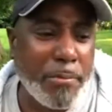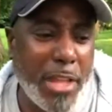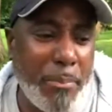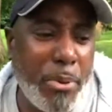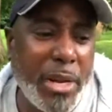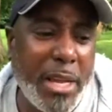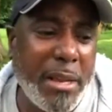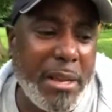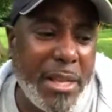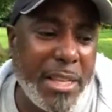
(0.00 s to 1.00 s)
They're
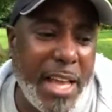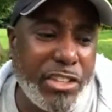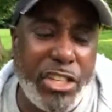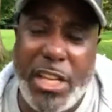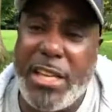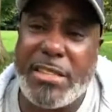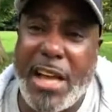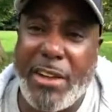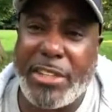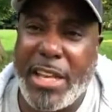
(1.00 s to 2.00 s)
putting that cheese
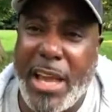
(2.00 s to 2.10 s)
out there,